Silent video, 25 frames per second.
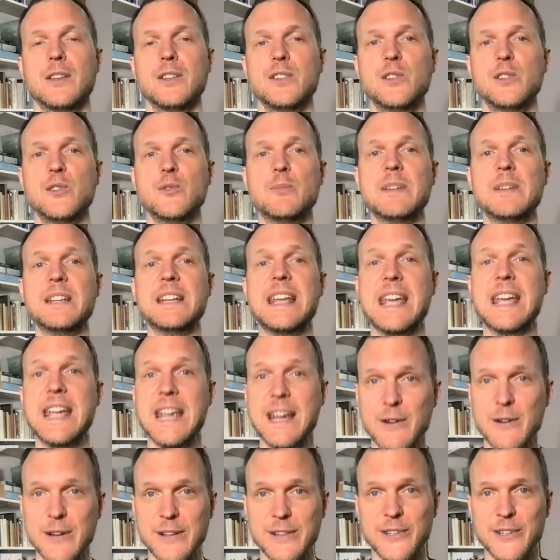You've been
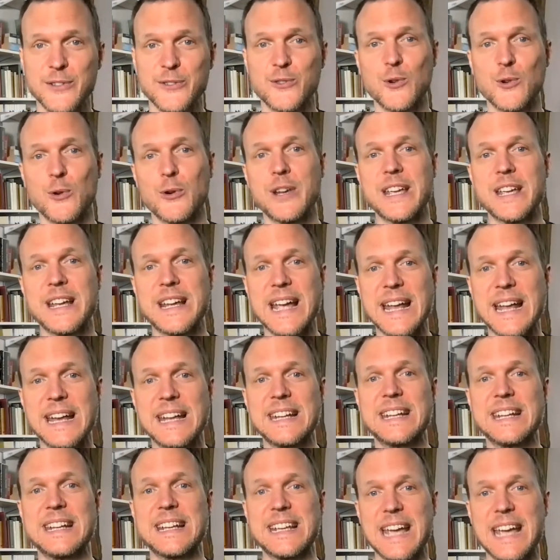hearing this story again
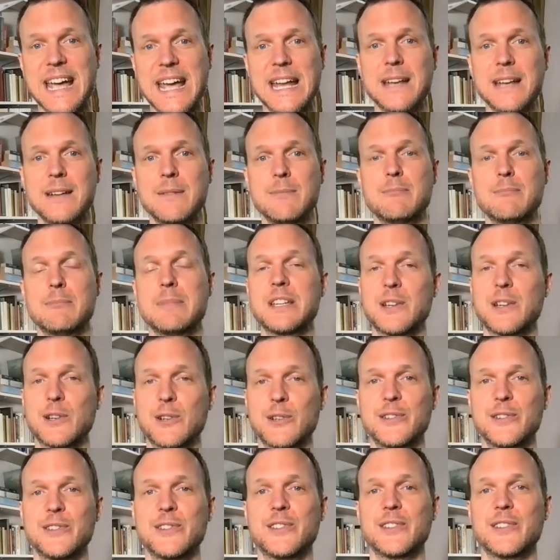and again
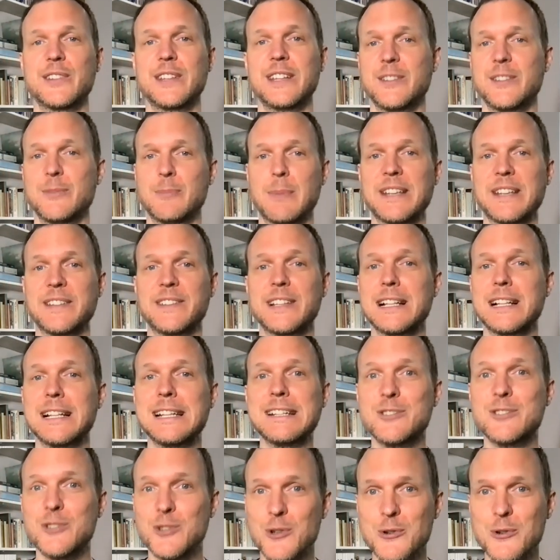because it's
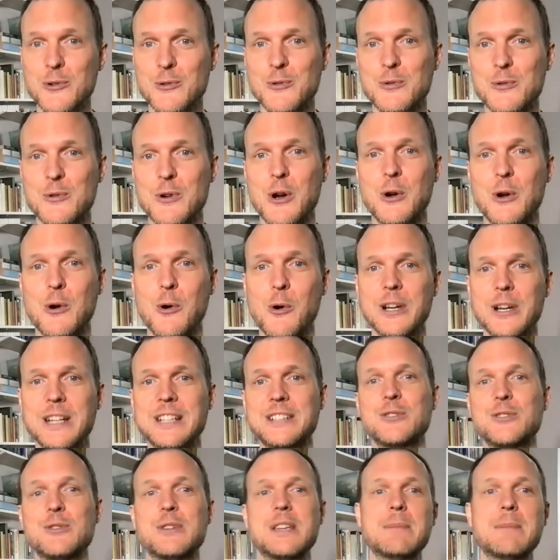basically true. According
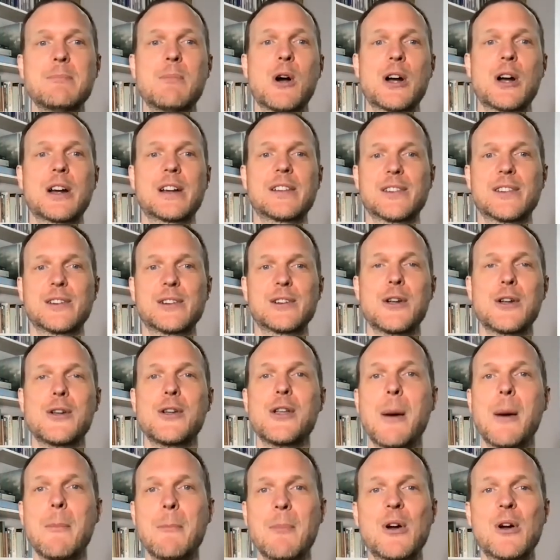to eMarketer, the
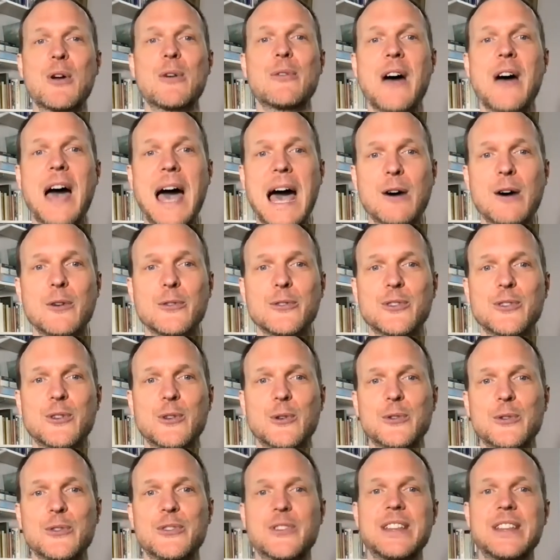number of
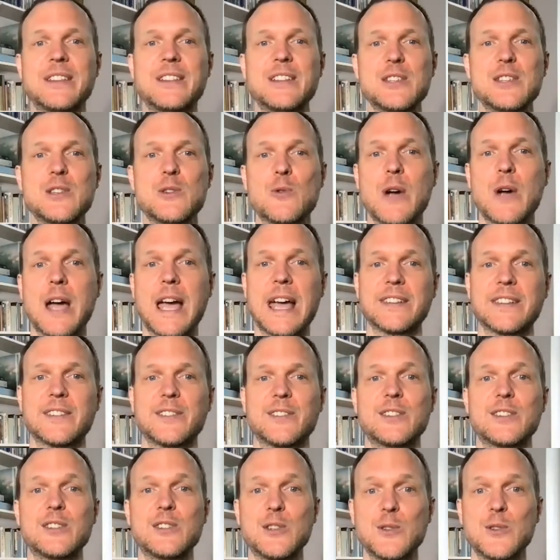households in the
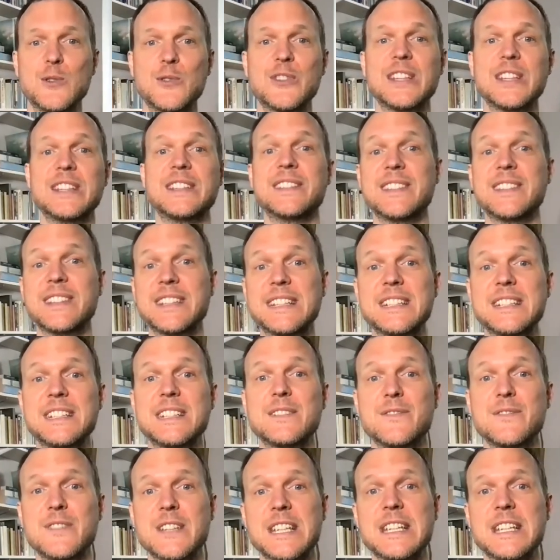US using
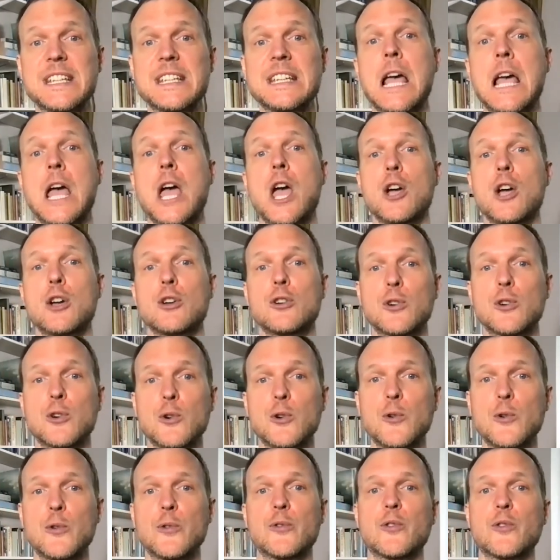CTV
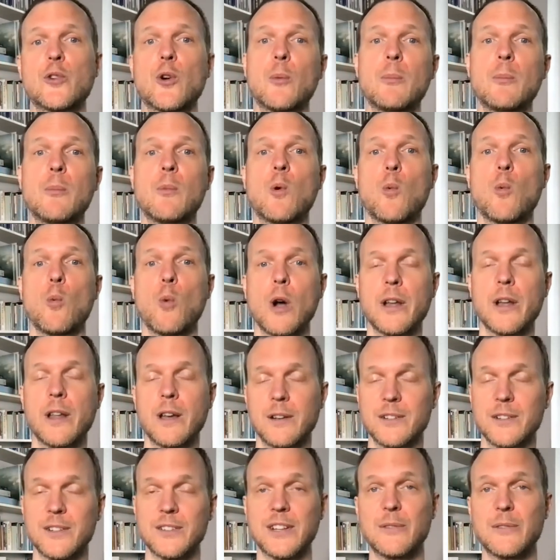grew from
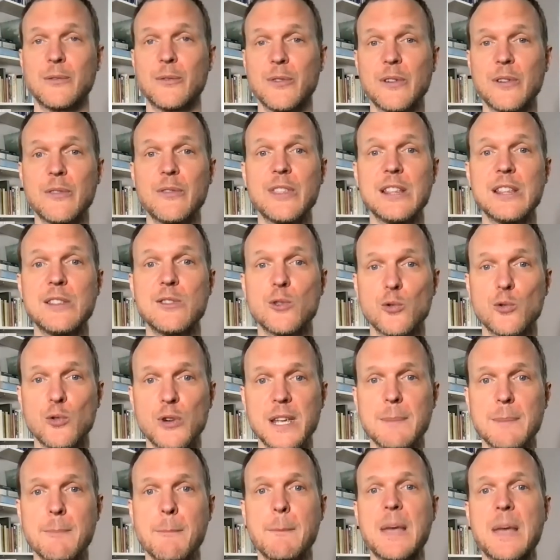
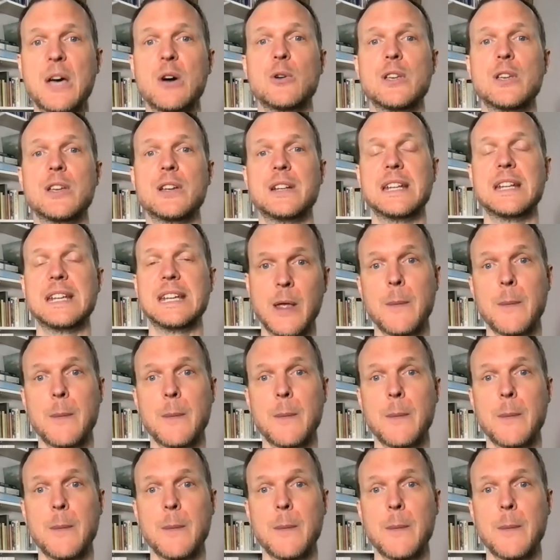153 million